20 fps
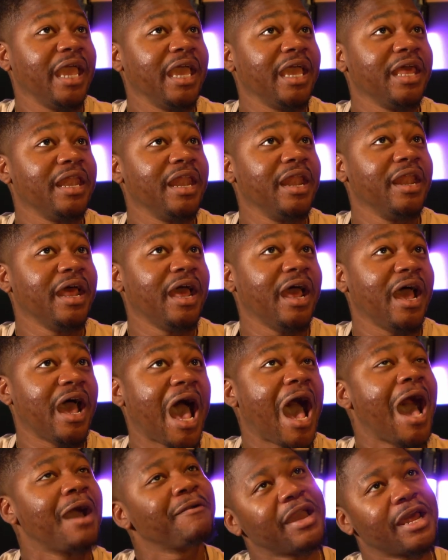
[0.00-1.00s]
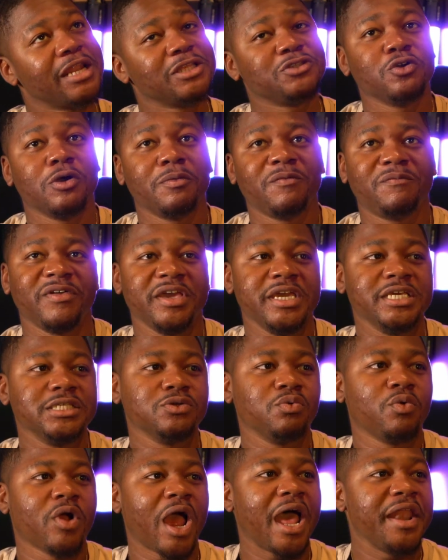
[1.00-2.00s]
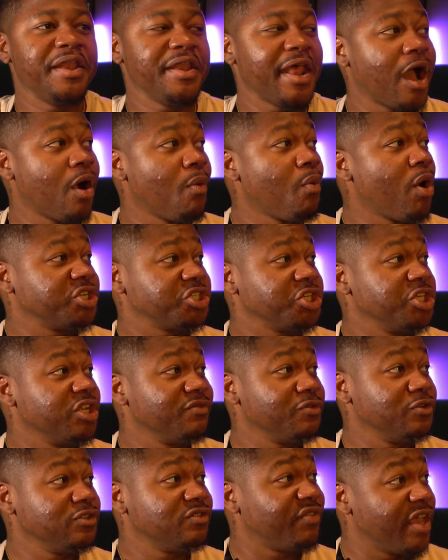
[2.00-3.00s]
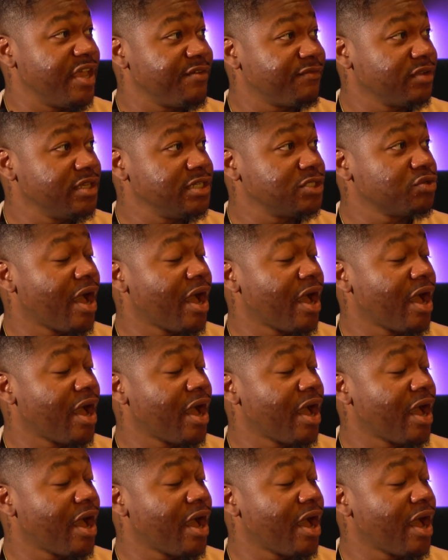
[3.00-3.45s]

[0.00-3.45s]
And I got into a phase where I now watch interviews faithfully,